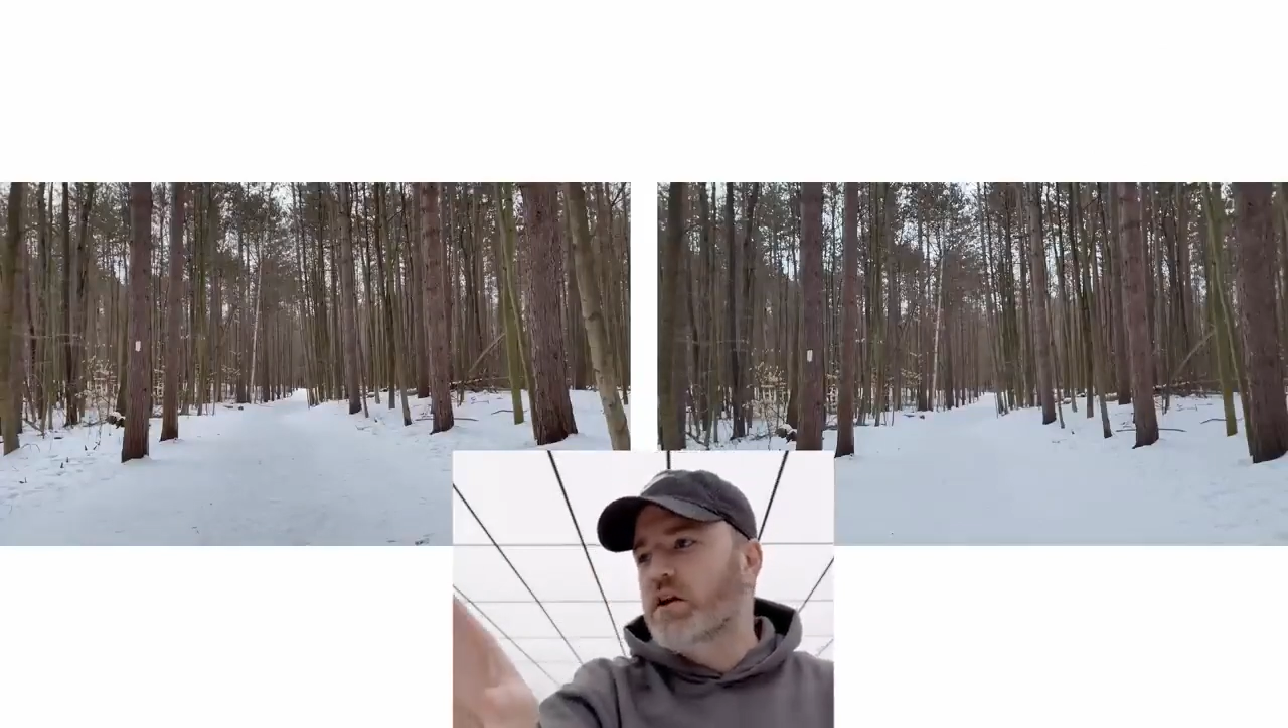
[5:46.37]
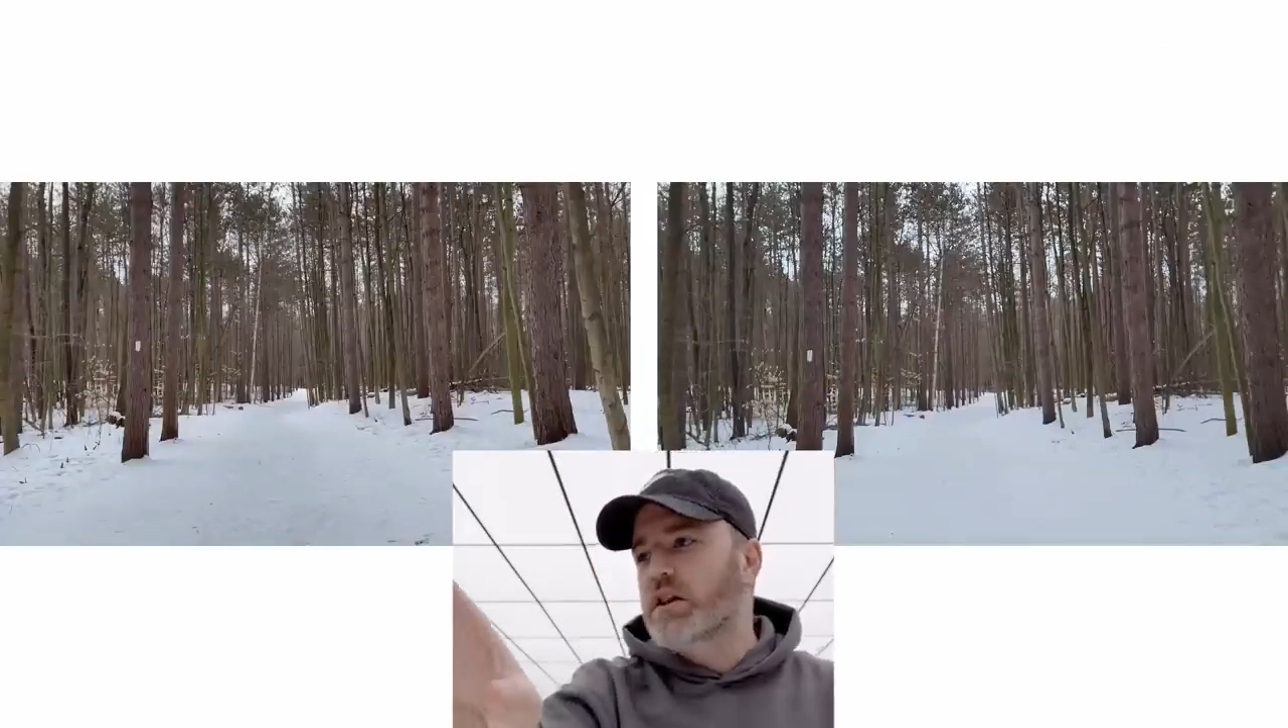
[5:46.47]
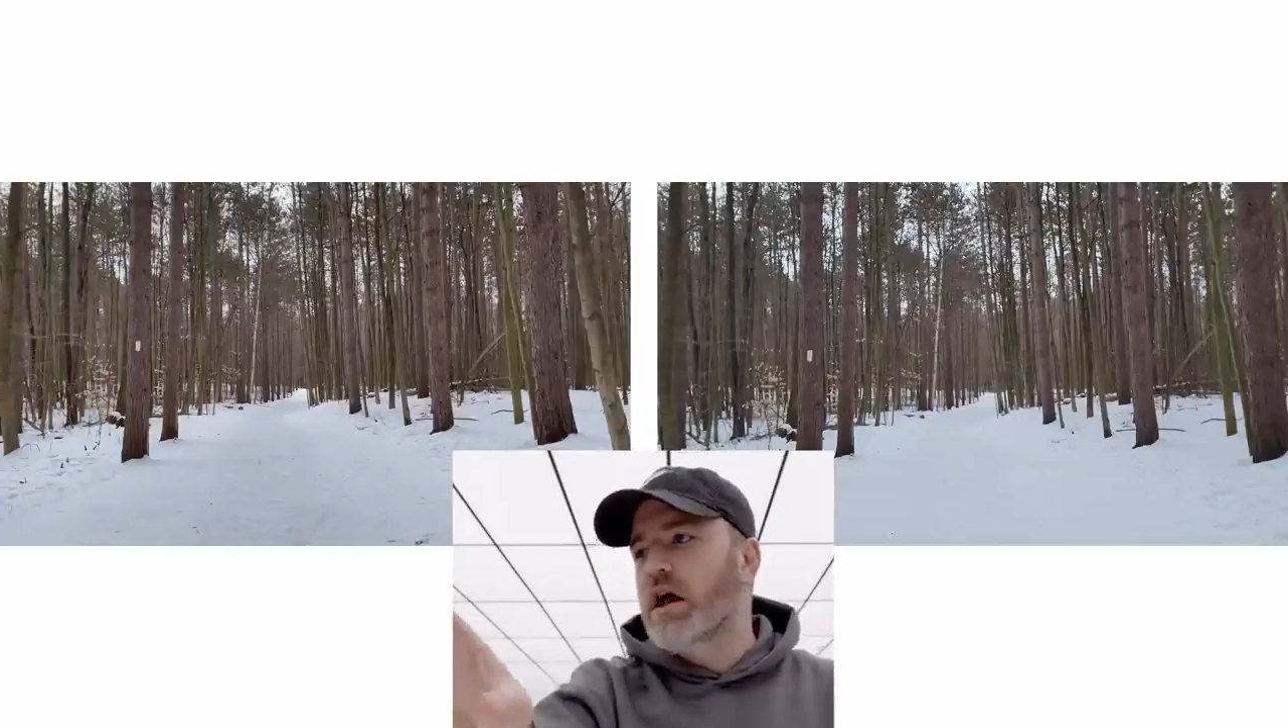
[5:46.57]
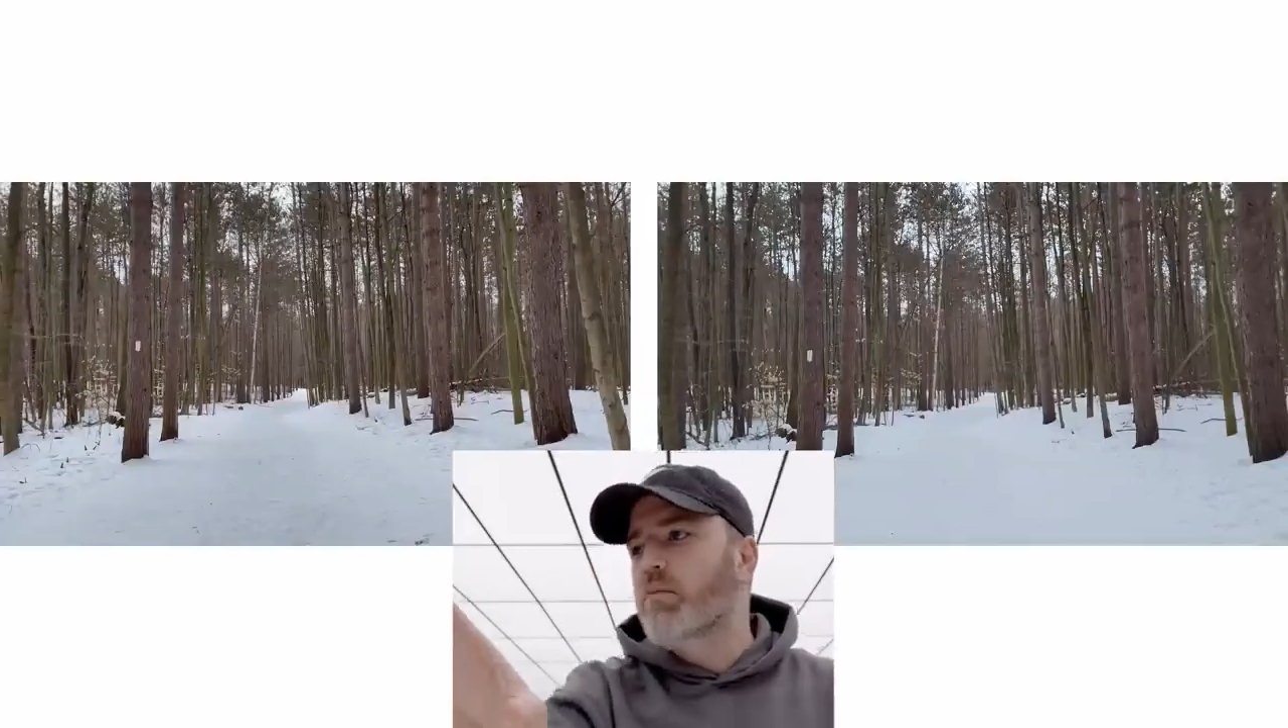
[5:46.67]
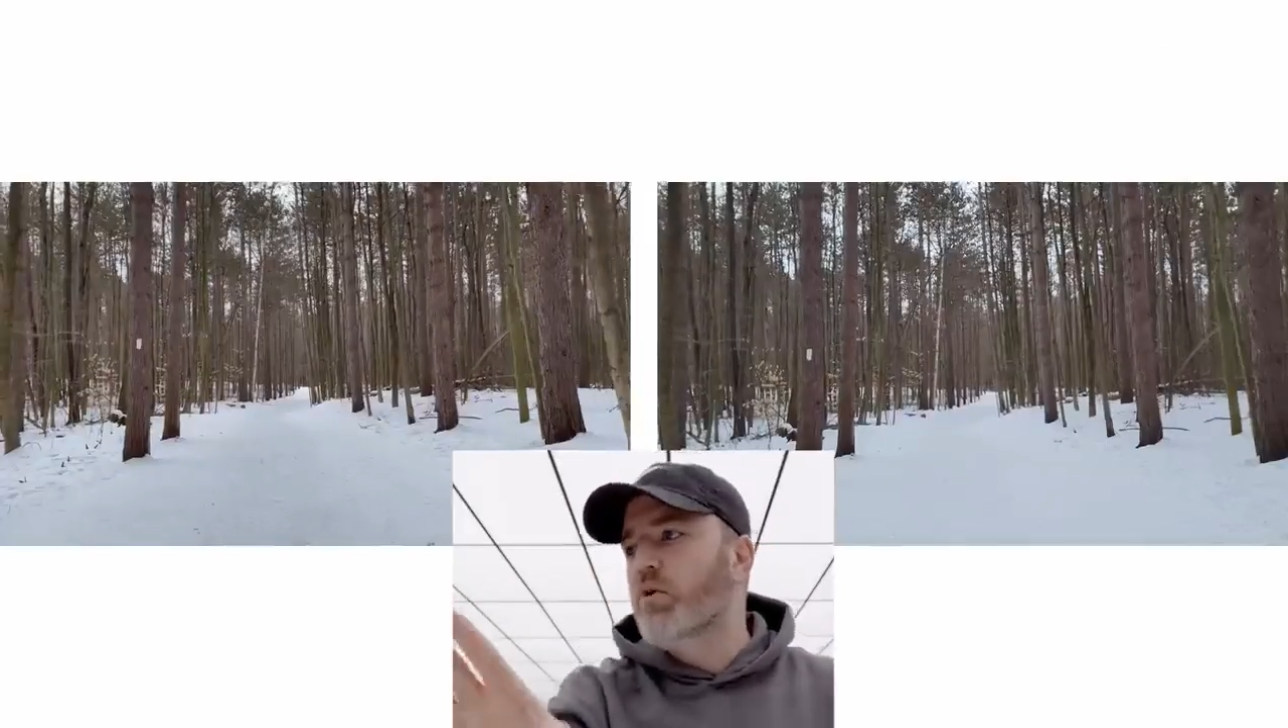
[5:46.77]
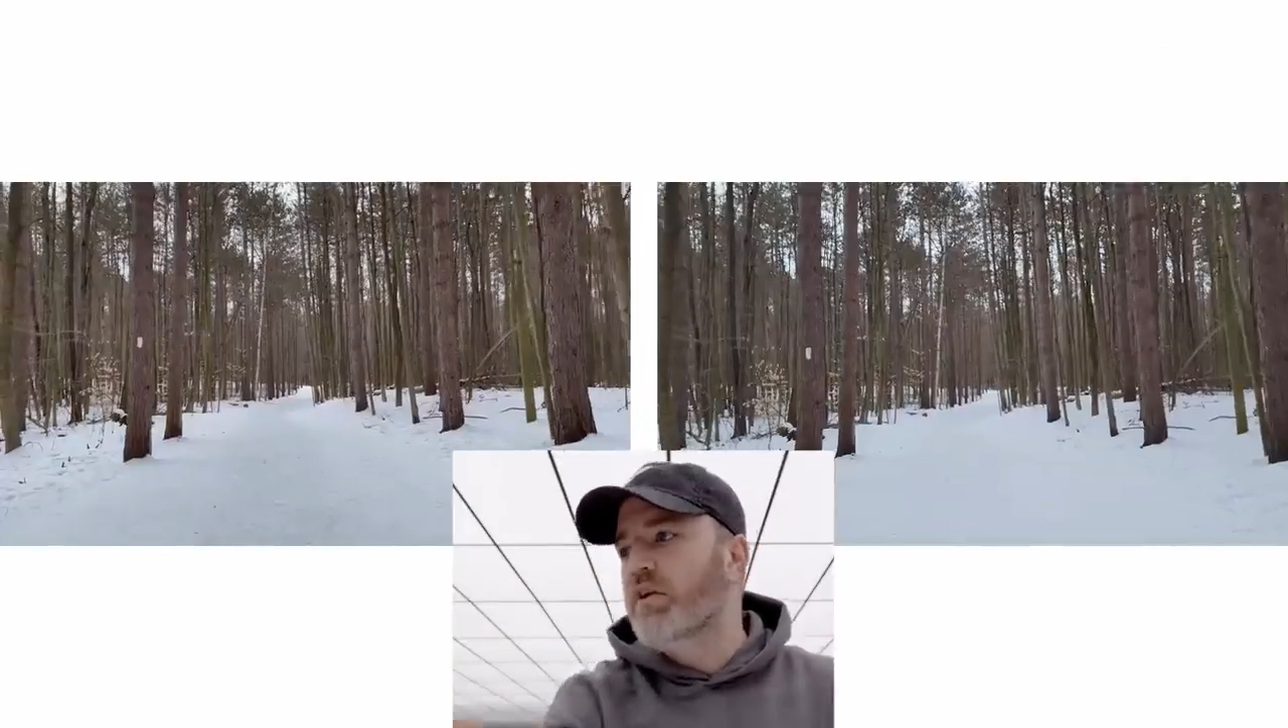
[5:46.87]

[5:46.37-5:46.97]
a lot more